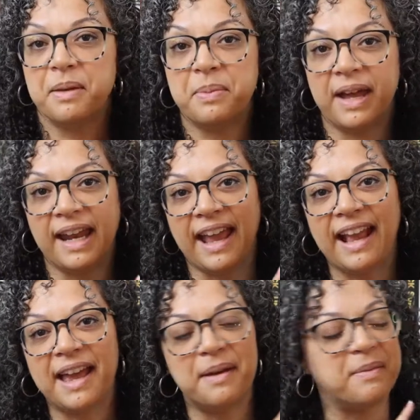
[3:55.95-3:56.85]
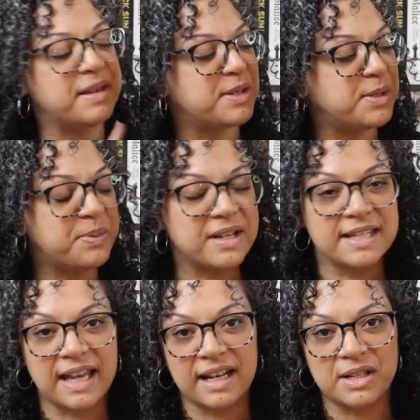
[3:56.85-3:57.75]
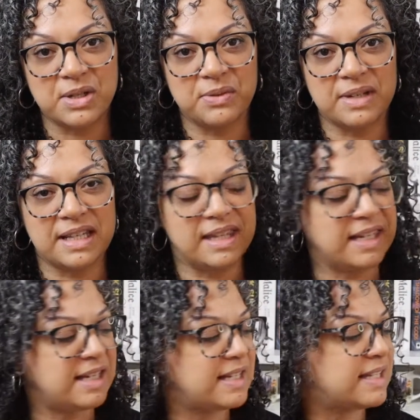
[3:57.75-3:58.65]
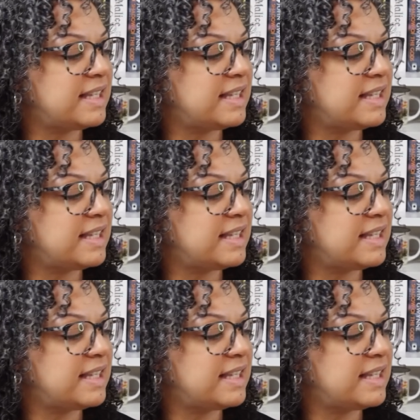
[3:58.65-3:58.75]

But I am super excited to read these.